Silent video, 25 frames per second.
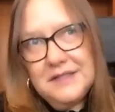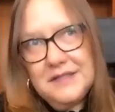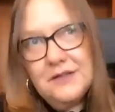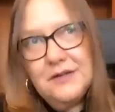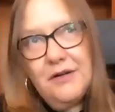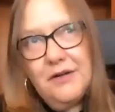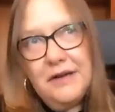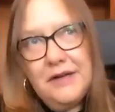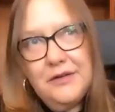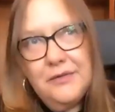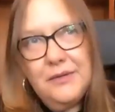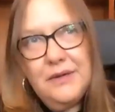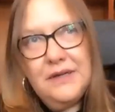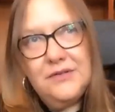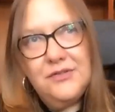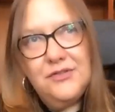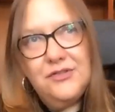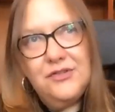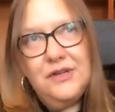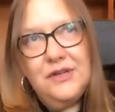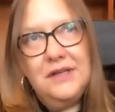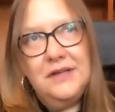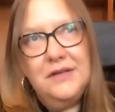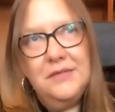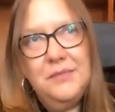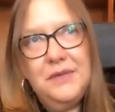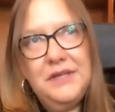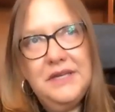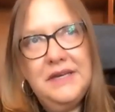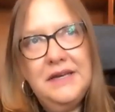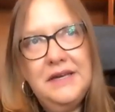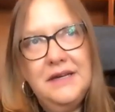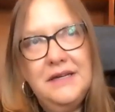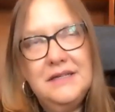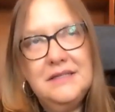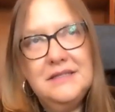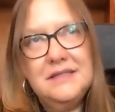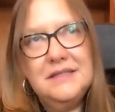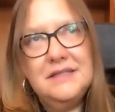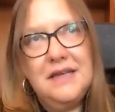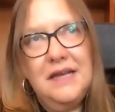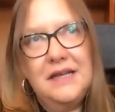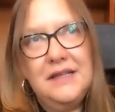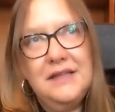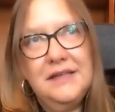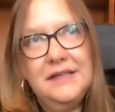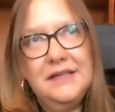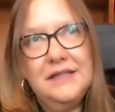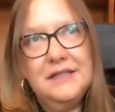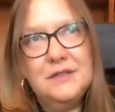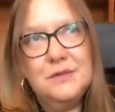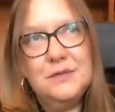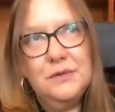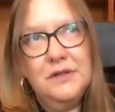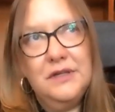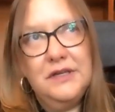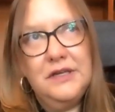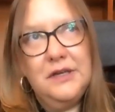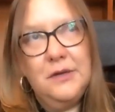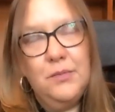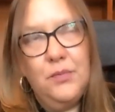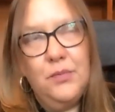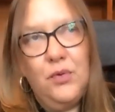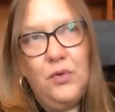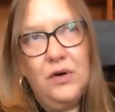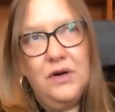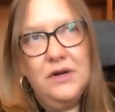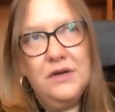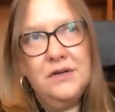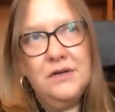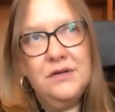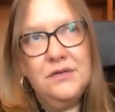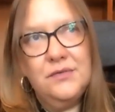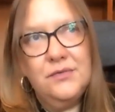great question because I think it's really important